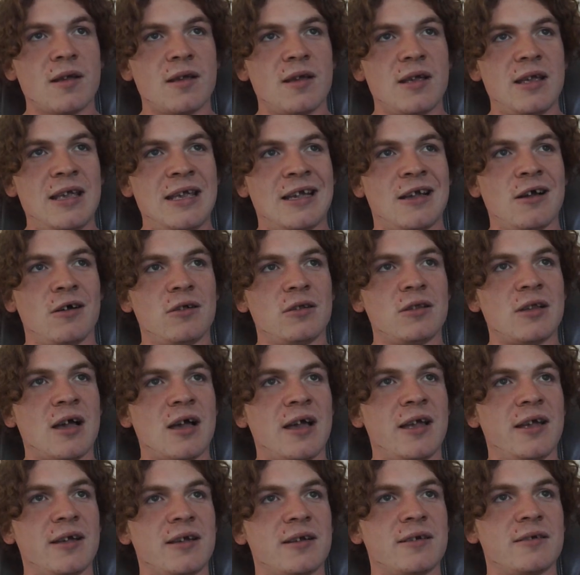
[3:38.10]
he got
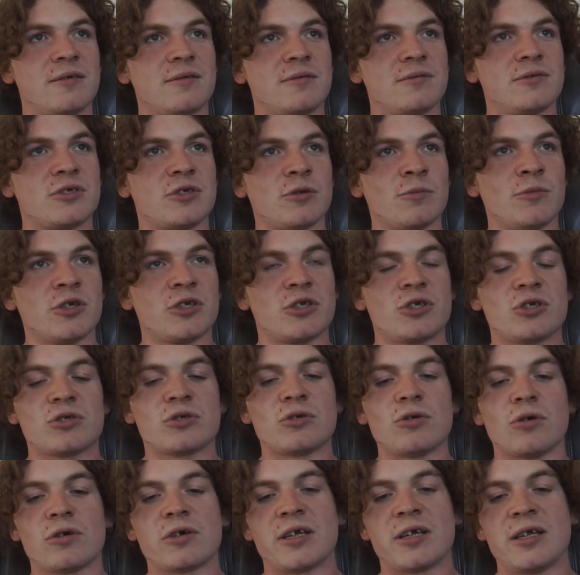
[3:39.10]
like something
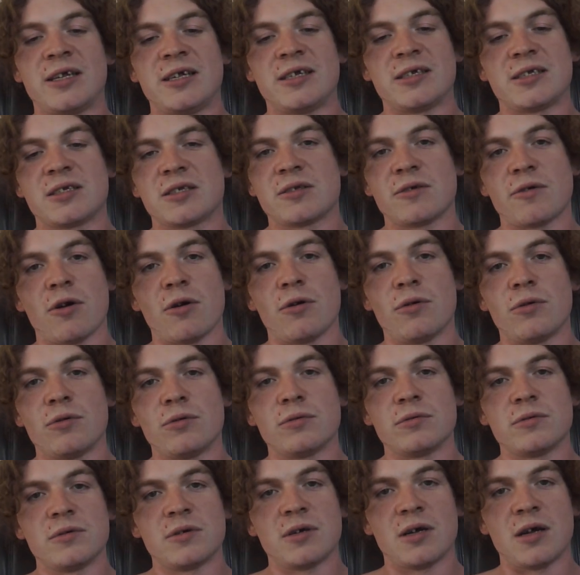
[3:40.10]
stuck in his
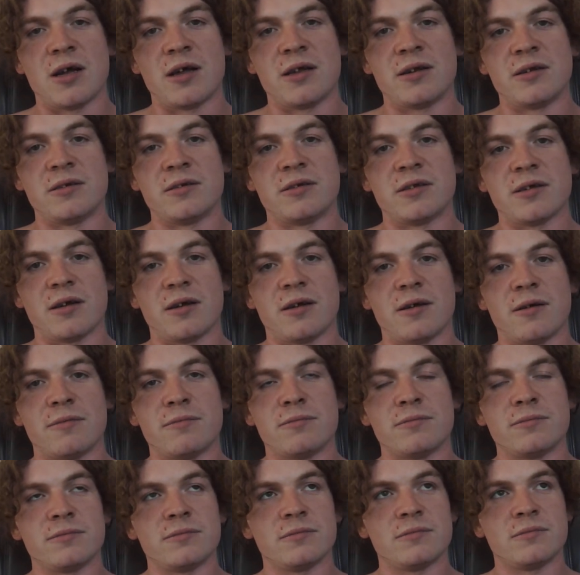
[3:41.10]
throat, and
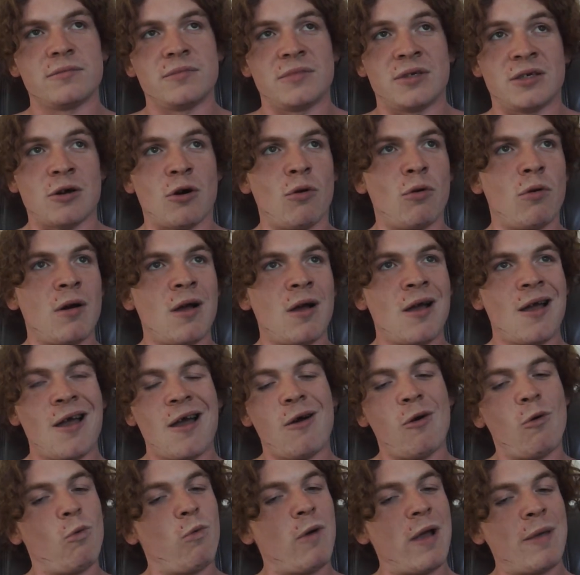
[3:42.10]

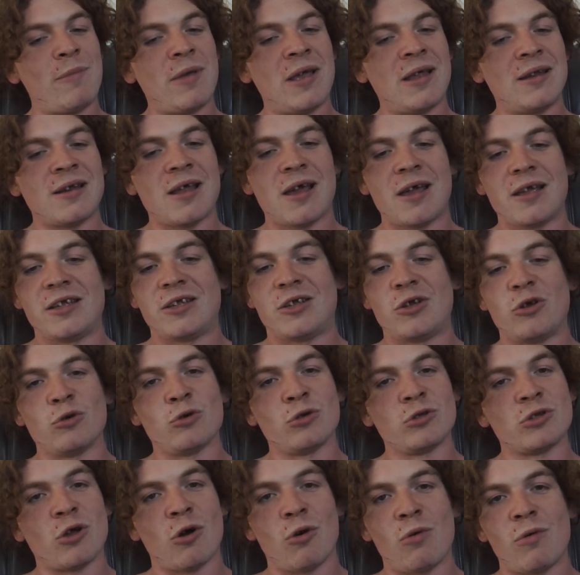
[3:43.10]
women,
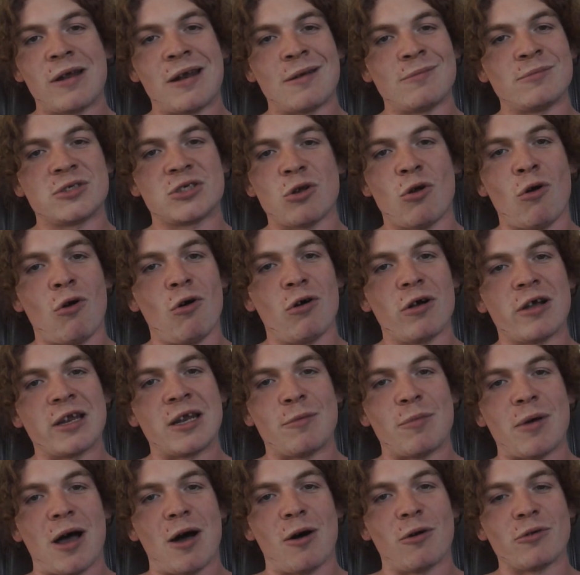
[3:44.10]
you'll know what I'm talking
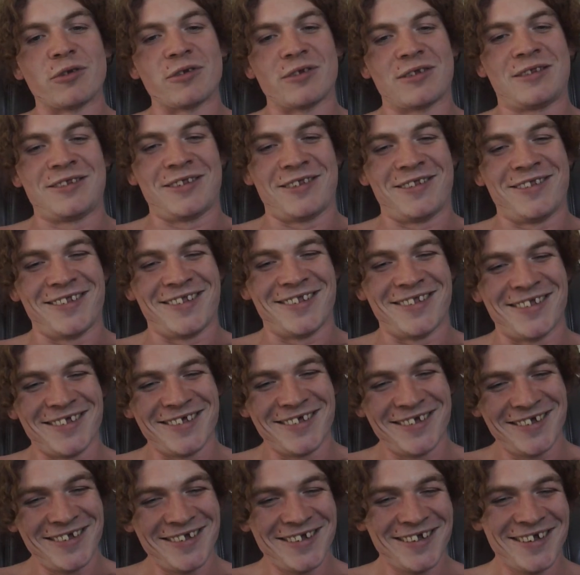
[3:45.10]

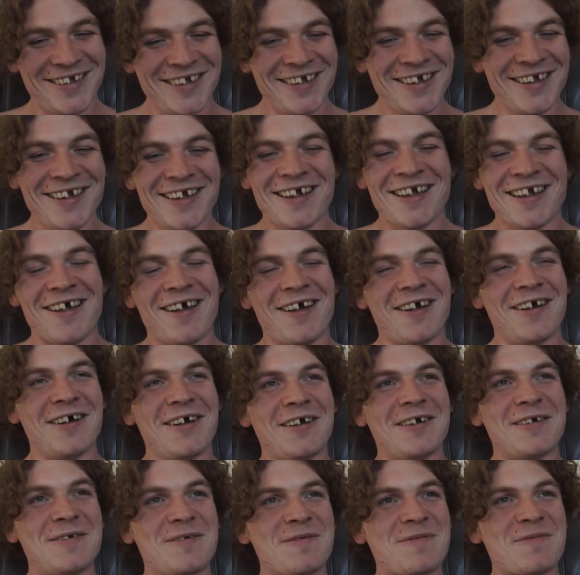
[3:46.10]
about.
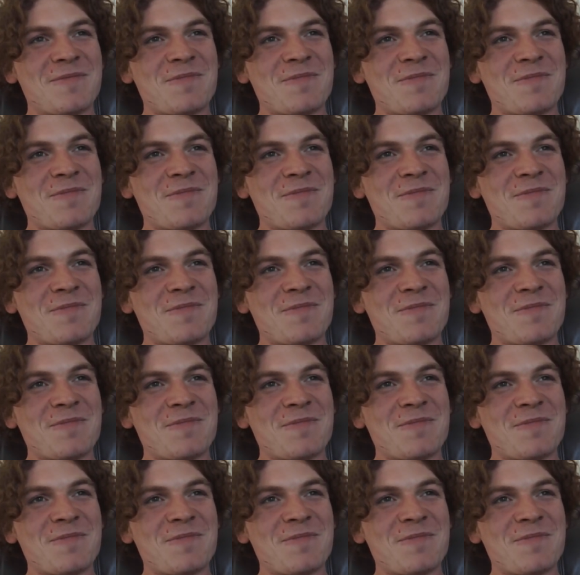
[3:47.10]
uh,